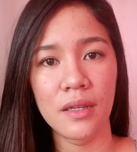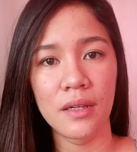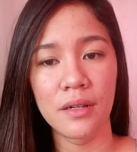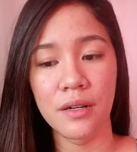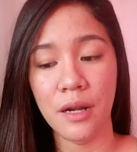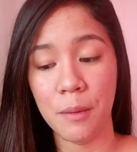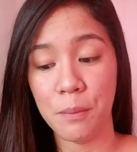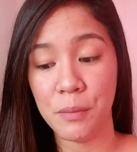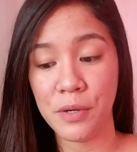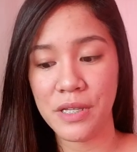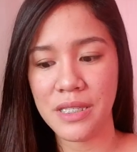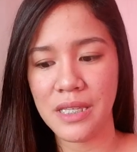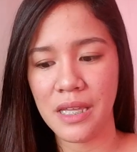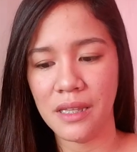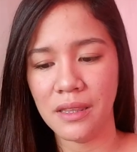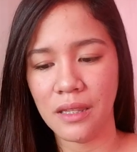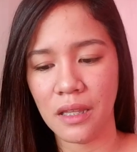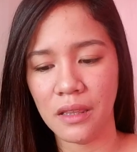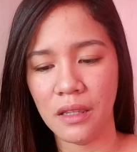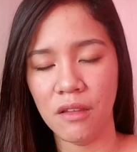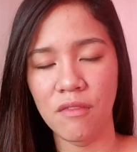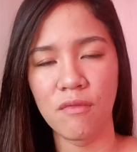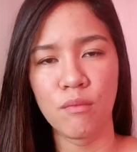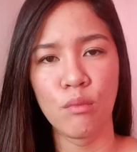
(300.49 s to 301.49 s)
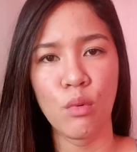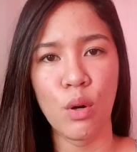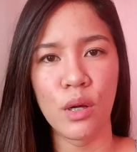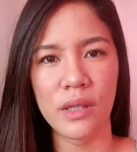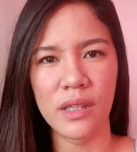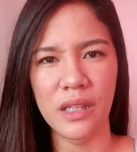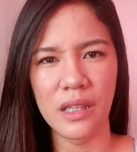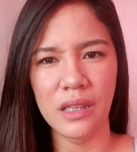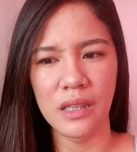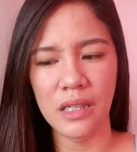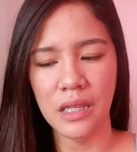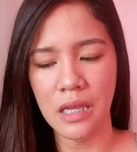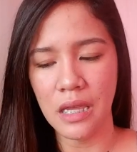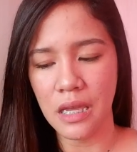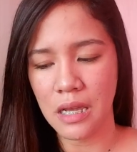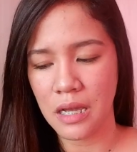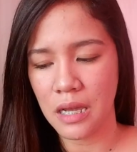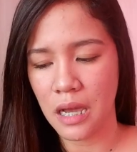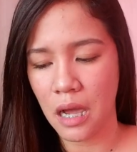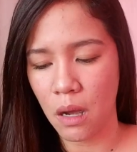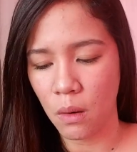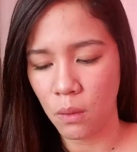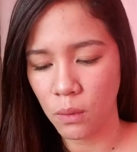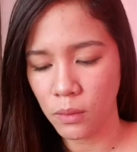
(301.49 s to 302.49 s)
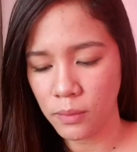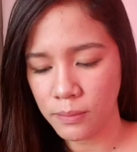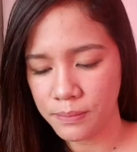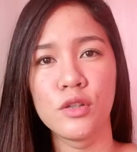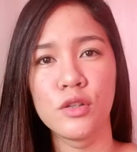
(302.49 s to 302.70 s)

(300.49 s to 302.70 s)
representative mo at hindi ikaw.